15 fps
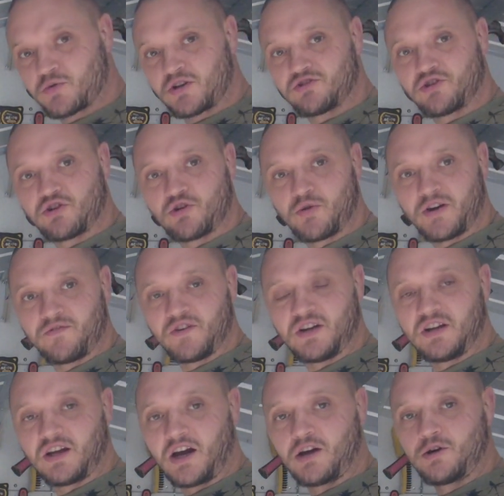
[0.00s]
want to do a quick
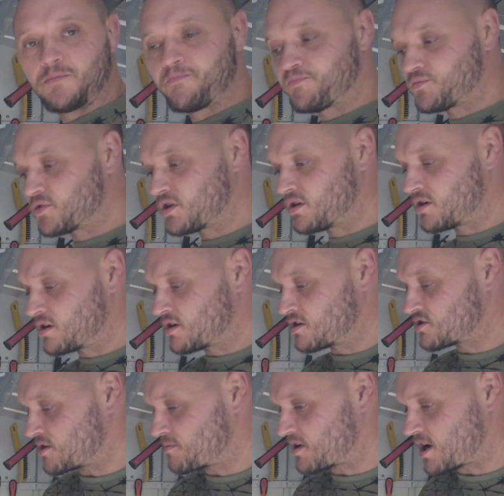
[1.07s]
video.
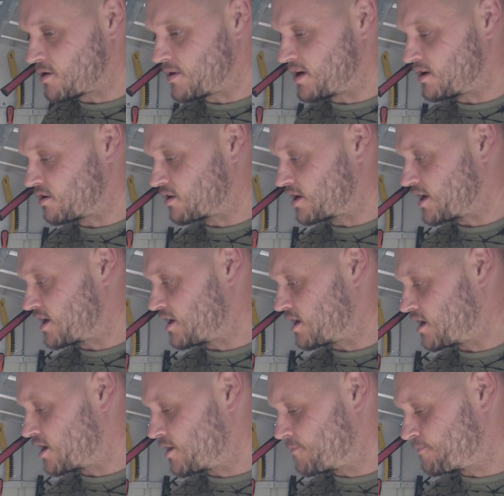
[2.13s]
So I'm going on
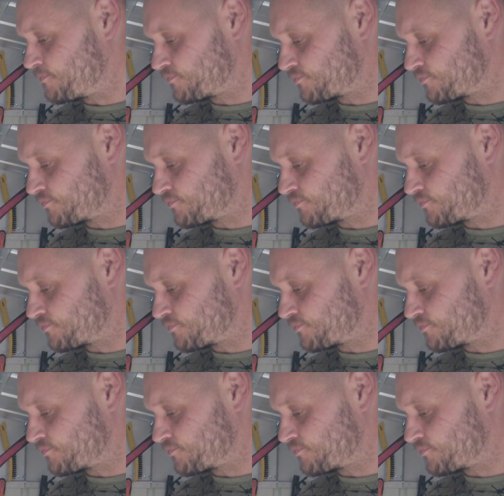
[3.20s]
a